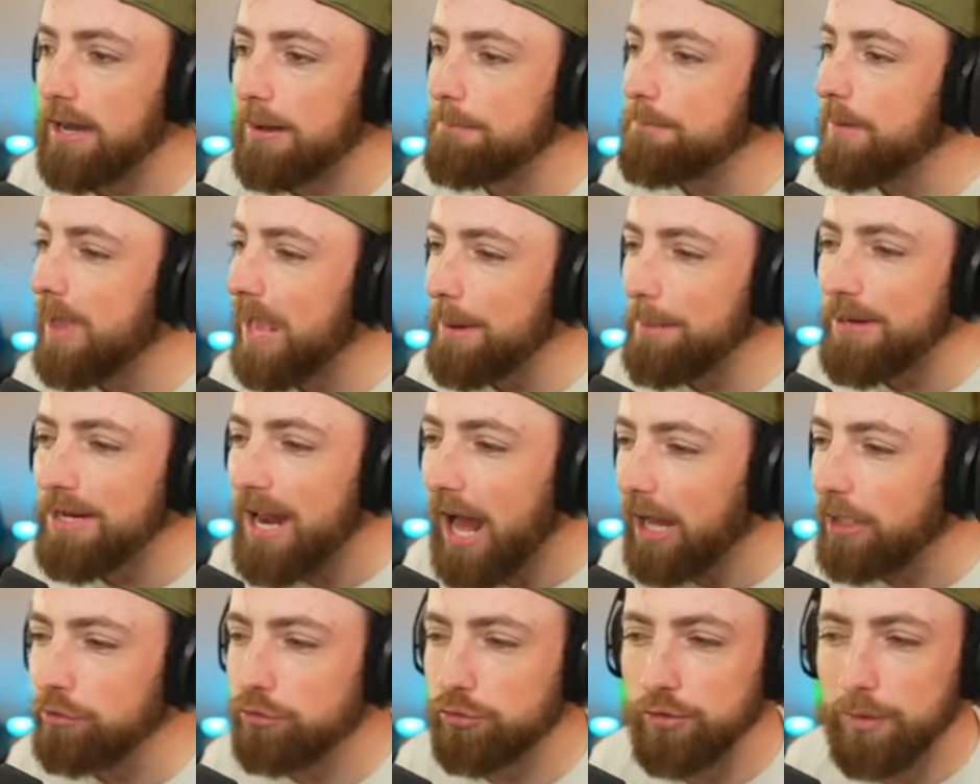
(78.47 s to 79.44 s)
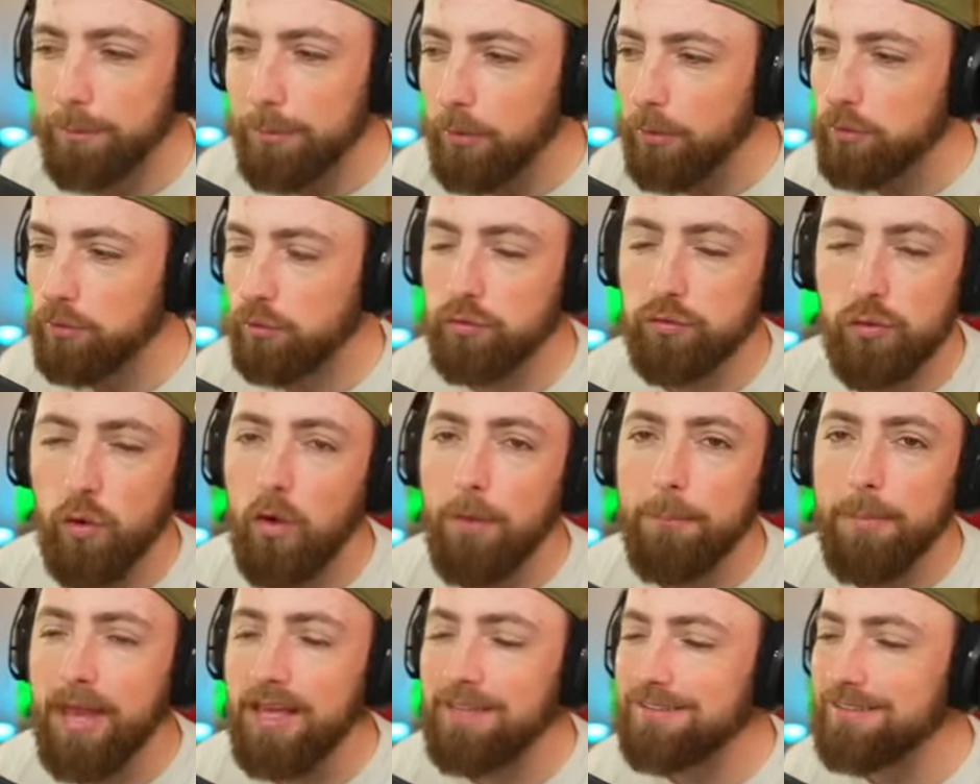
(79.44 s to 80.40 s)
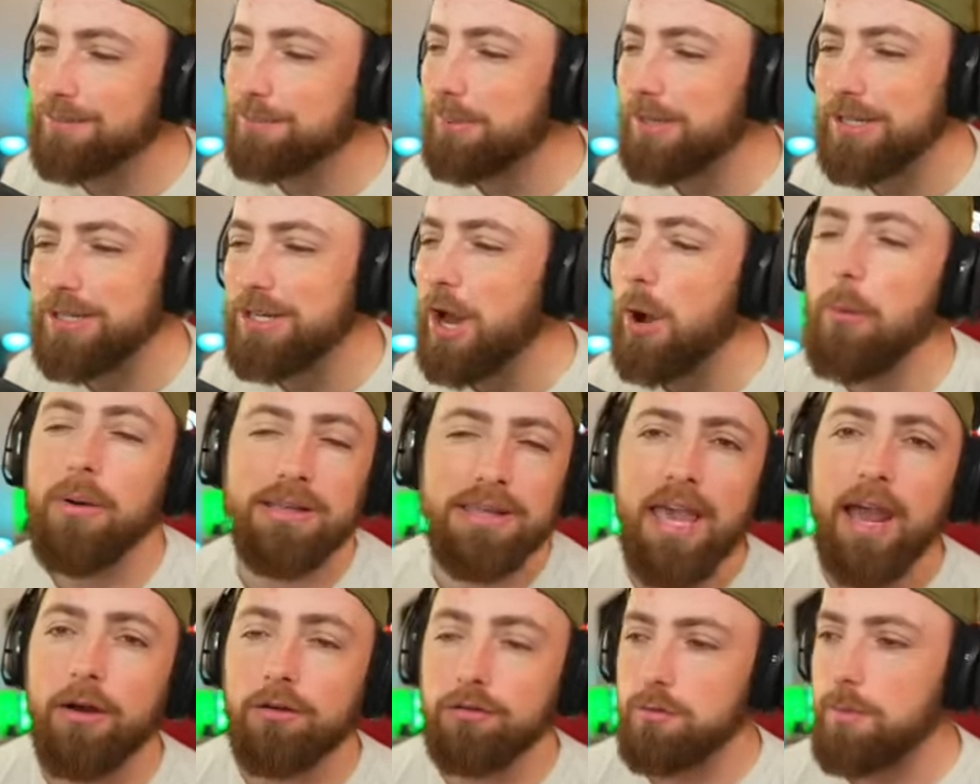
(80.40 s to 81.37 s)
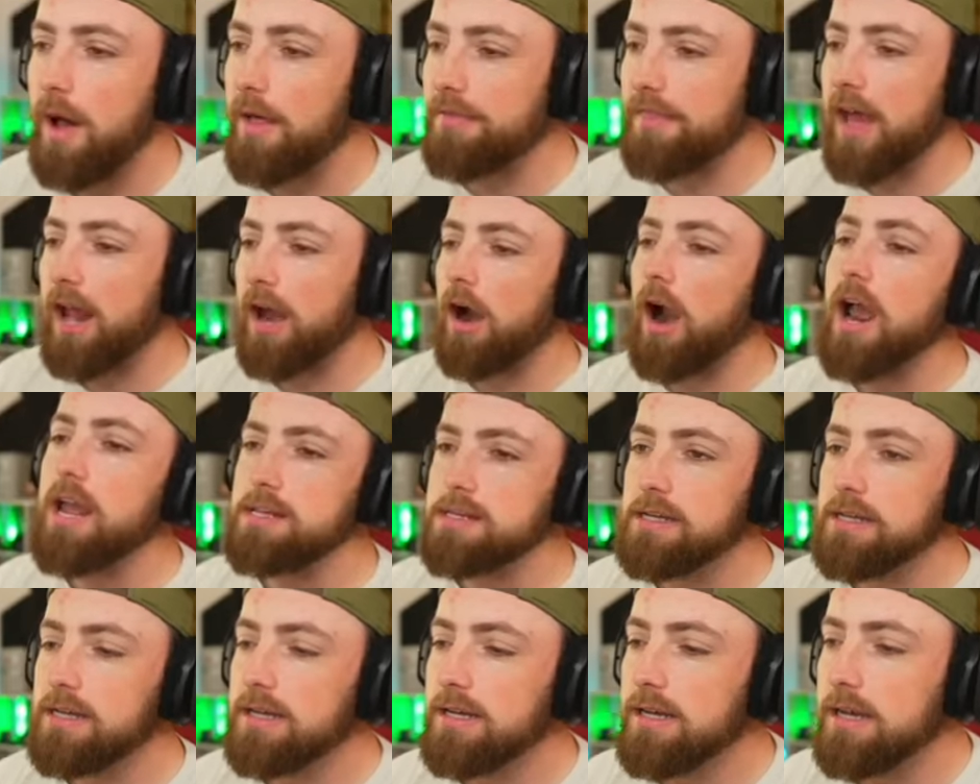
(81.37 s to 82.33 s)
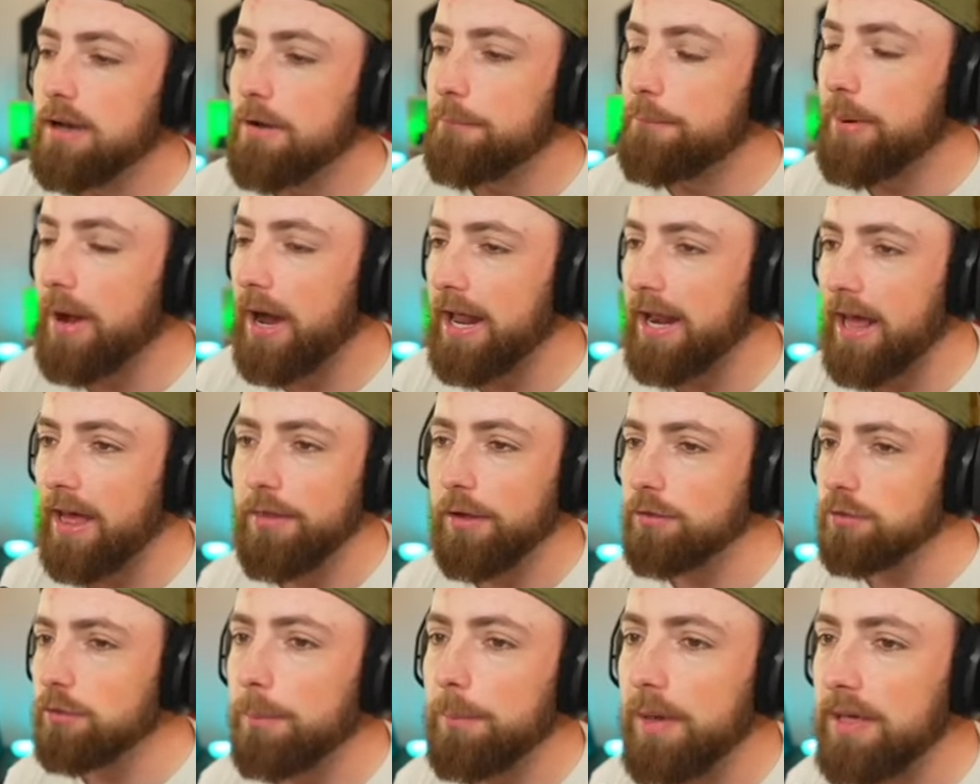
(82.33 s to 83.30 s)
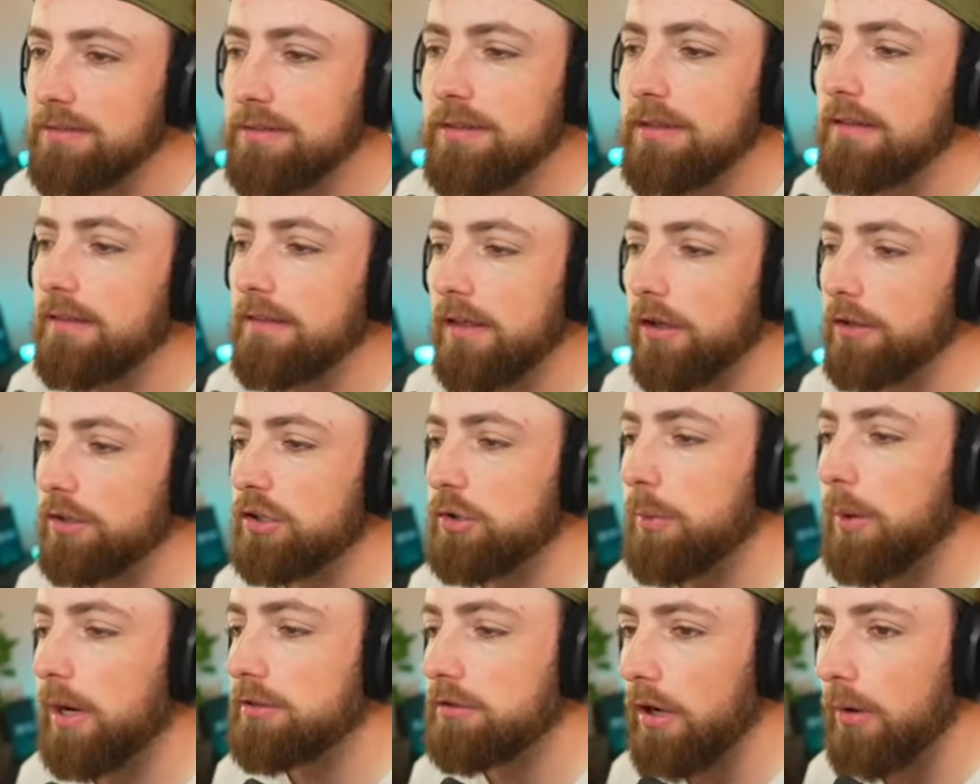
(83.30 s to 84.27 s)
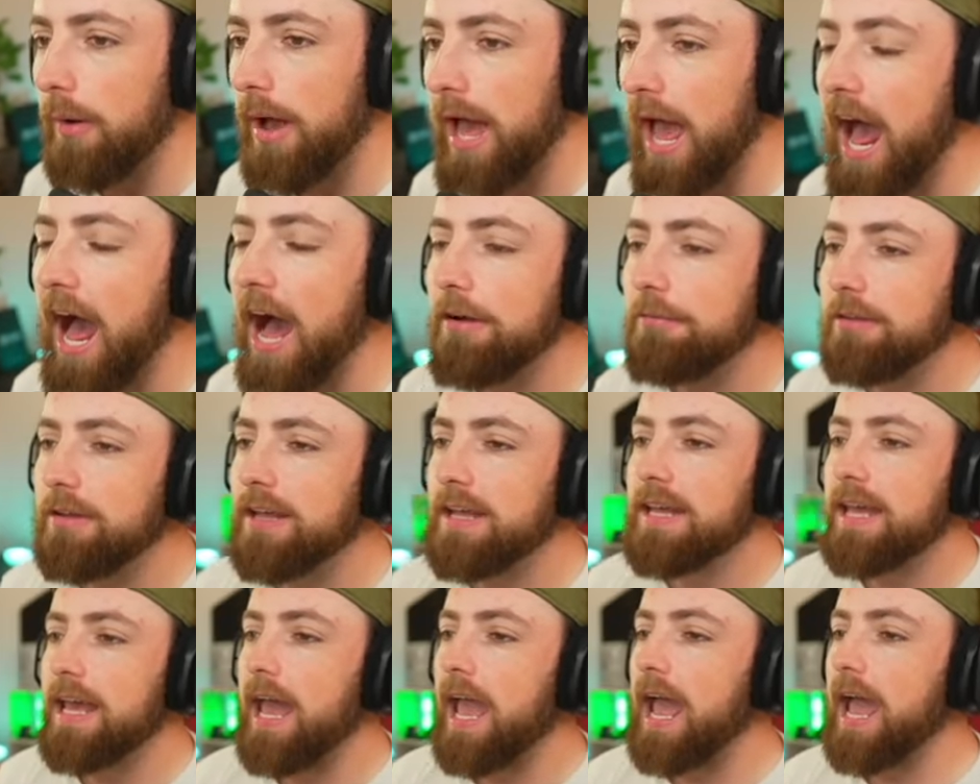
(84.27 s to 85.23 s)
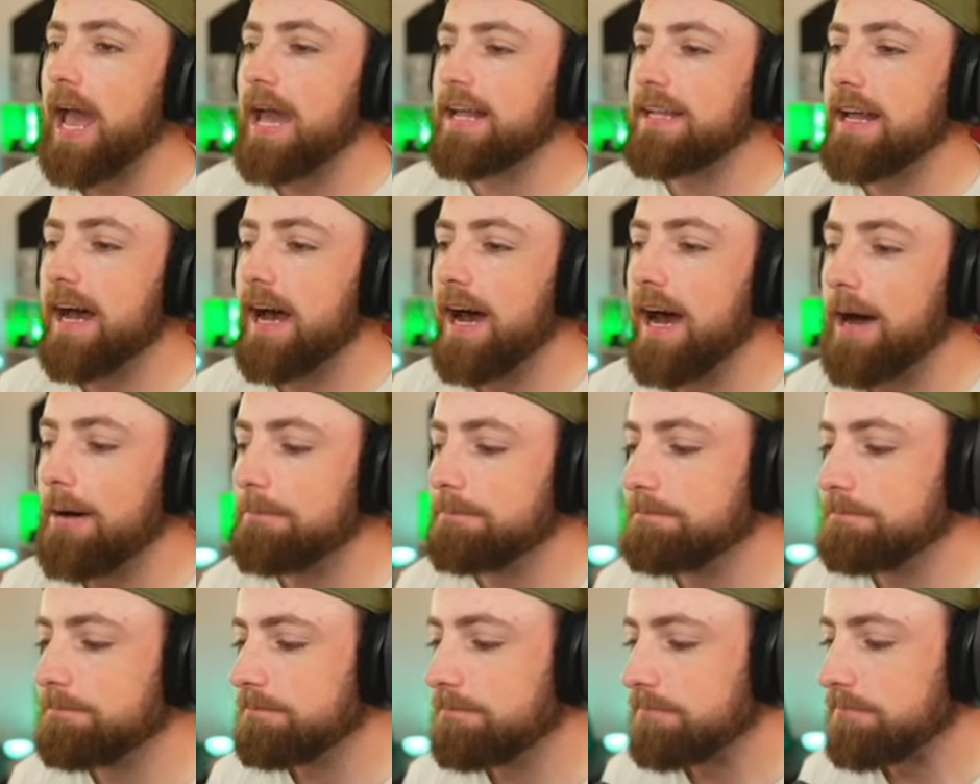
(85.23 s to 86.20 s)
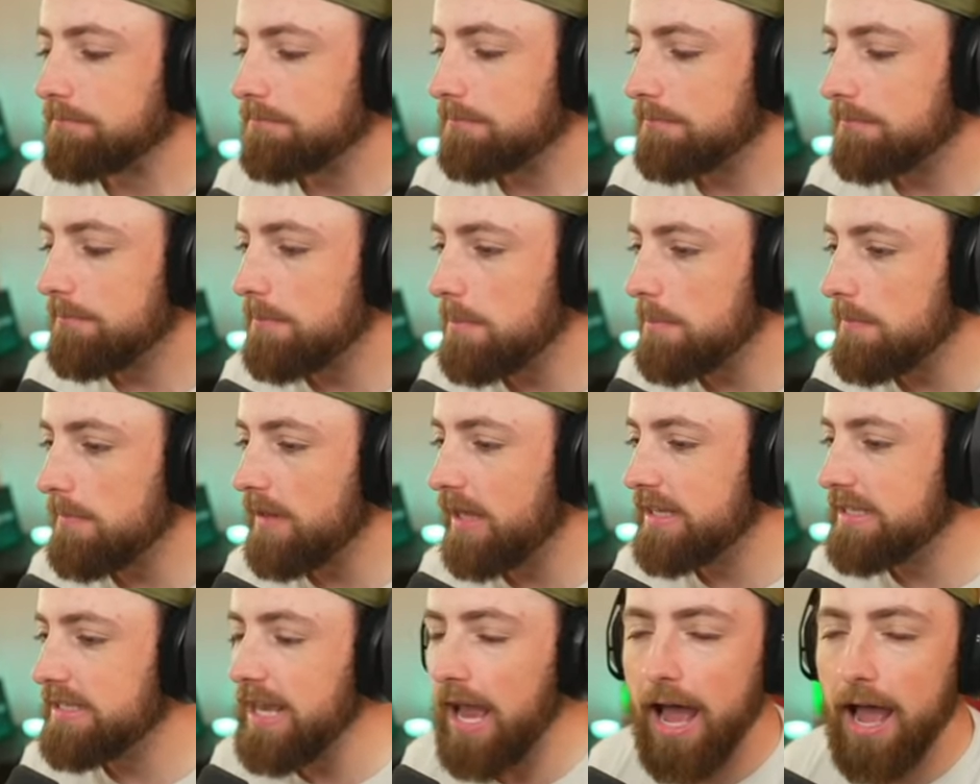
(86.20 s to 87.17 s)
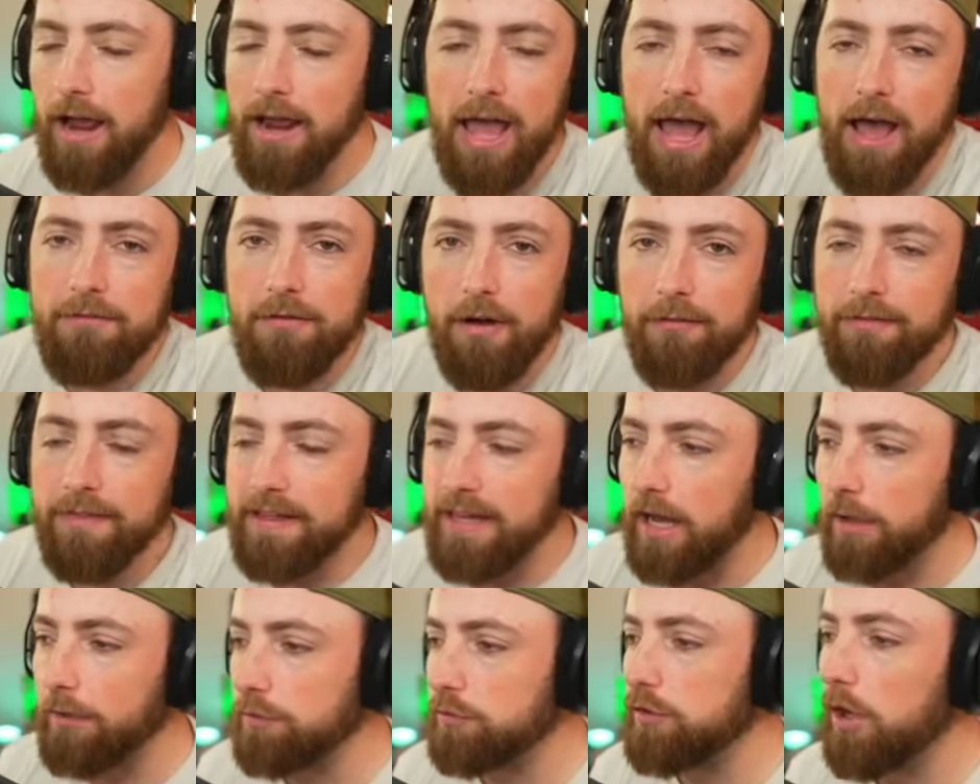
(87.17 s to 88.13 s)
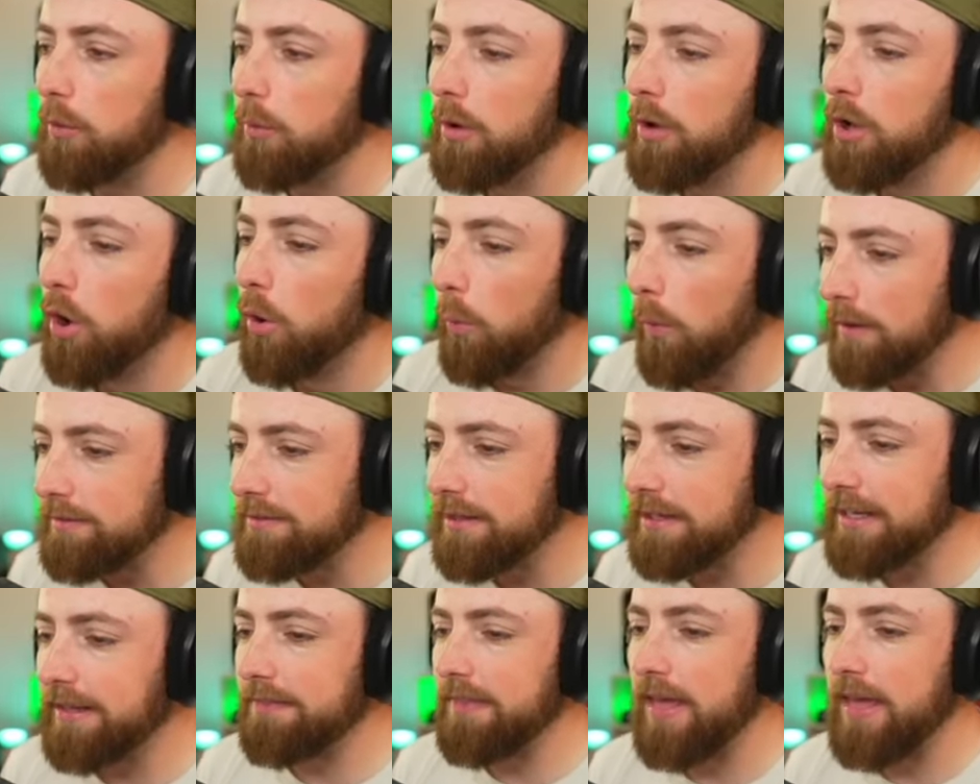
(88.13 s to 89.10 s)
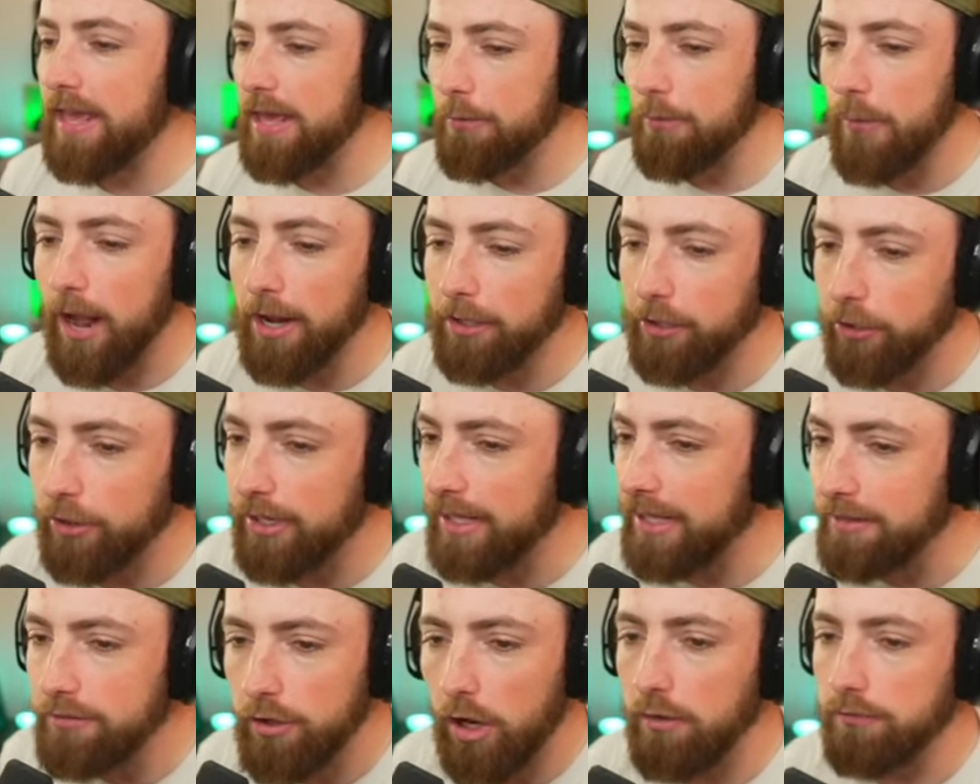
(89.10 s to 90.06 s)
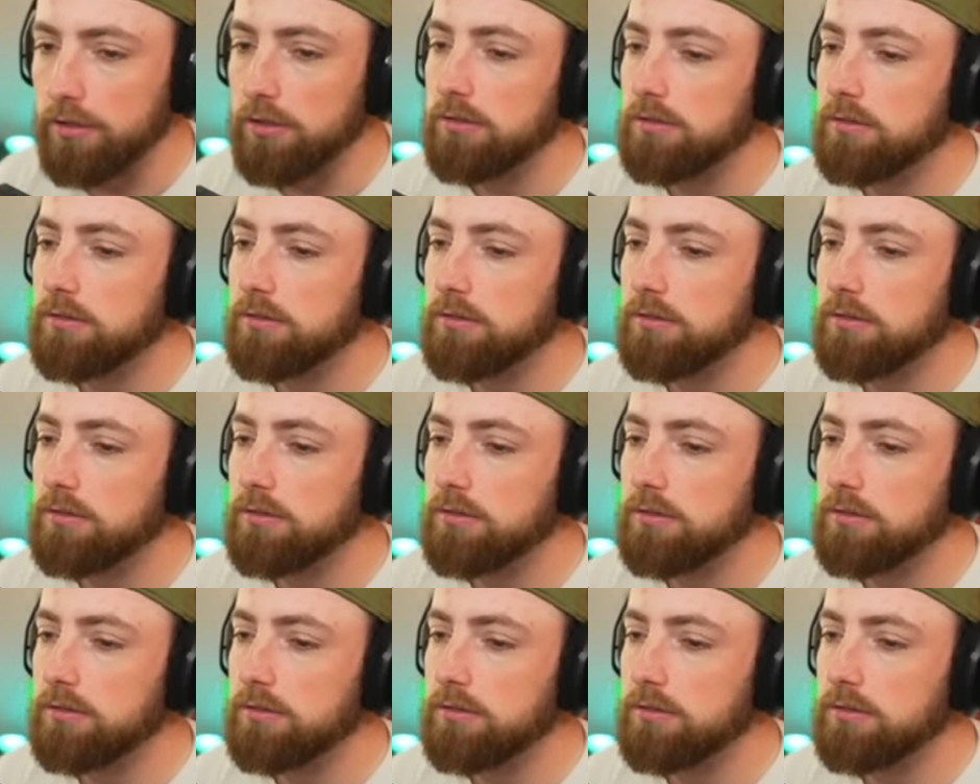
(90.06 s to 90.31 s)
Maybe not triples or stolen bases, but no one cares about that, all right? But those are basically the only two I don't have. And, yeah, I have everything else. So once I get the hit record, it's over.